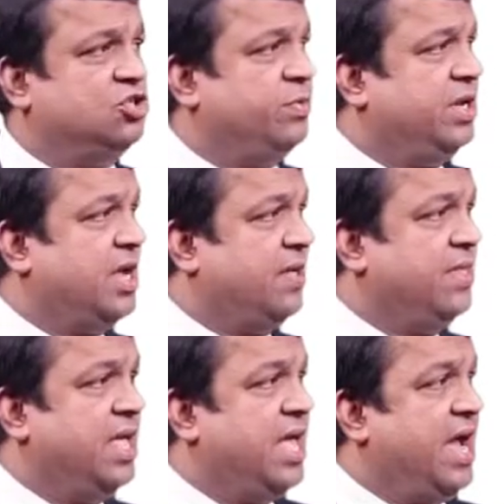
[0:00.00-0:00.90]
to be
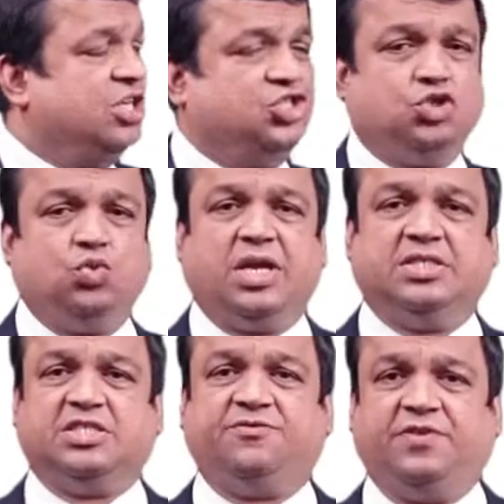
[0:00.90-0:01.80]
done as soon as
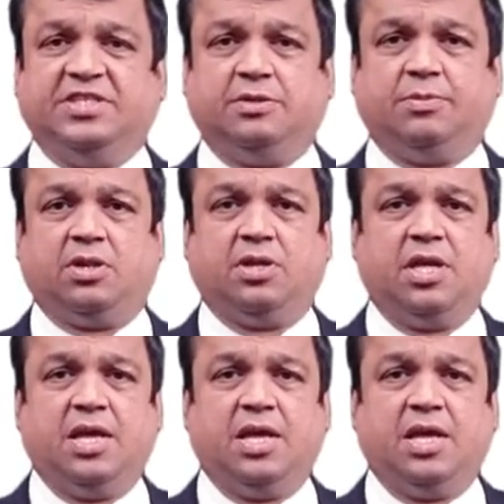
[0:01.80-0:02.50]
it's feasible.